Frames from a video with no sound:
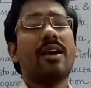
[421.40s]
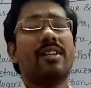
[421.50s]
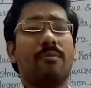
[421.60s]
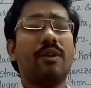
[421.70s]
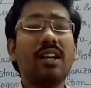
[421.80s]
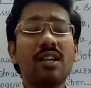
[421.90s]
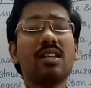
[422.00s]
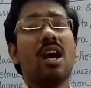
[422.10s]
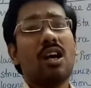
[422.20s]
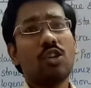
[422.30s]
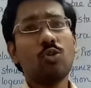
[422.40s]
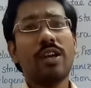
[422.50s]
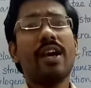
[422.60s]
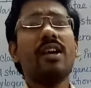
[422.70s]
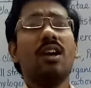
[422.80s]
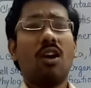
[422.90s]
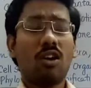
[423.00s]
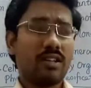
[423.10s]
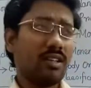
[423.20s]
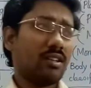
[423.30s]
by day, because today
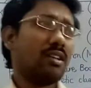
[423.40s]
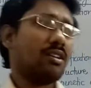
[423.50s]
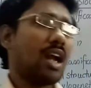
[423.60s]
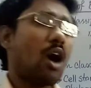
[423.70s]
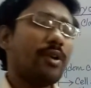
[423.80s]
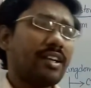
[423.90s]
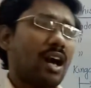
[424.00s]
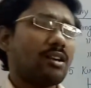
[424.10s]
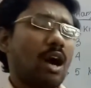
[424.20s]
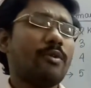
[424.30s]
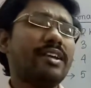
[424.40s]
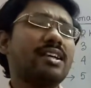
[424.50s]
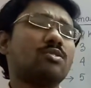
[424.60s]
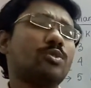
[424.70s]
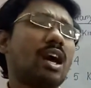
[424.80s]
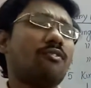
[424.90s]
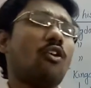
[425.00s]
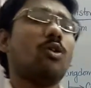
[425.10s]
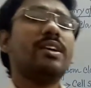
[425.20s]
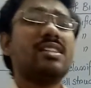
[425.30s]
or nowadays we are
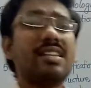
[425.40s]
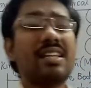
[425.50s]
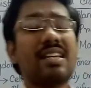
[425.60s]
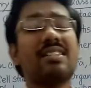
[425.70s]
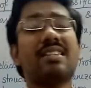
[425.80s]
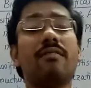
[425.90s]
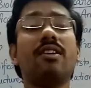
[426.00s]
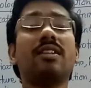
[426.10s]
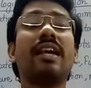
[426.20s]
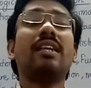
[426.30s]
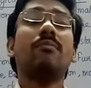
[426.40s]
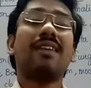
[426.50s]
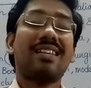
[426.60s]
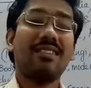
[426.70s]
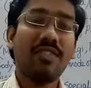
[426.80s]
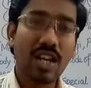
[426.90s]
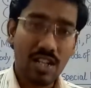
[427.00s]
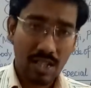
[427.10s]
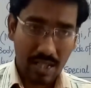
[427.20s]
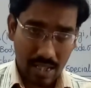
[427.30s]
following 6 and 7 kingdom
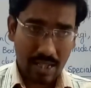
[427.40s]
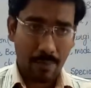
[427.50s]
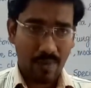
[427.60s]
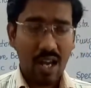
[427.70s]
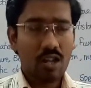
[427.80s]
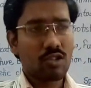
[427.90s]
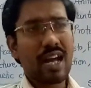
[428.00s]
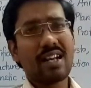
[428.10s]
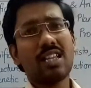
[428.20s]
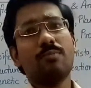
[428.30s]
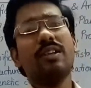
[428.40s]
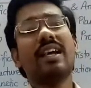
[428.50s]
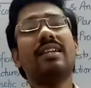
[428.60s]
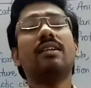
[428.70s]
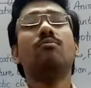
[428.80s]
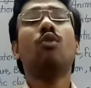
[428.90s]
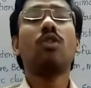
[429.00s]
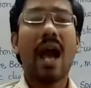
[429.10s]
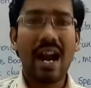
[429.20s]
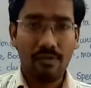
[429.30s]
classification system. So that has been getting
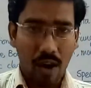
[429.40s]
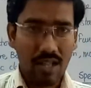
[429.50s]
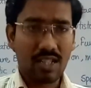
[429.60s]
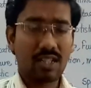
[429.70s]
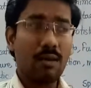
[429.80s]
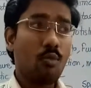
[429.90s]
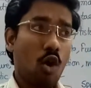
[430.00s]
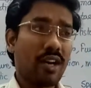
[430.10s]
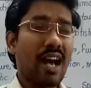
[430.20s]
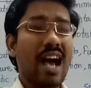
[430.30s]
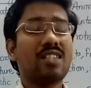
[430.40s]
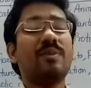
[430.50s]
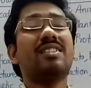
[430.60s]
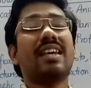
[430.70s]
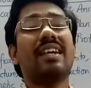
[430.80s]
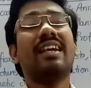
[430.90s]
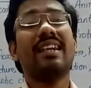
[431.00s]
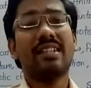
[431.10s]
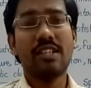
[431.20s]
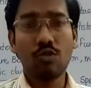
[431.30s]
more advanced. The Monera has been
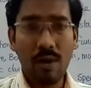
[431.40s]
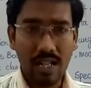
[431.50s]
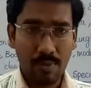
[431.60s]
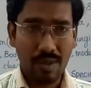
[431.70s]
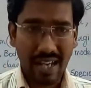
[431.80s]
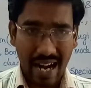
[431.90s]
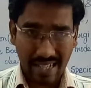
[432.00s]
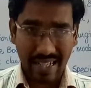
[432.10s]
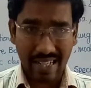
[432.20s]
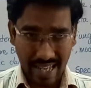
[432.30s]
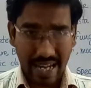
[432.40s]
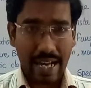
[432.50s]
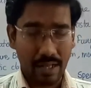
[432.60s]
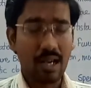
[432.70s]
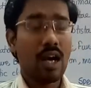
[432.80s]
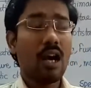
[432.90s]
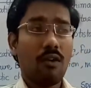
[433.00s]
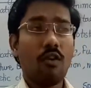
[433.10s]
segregated into multiple categories again,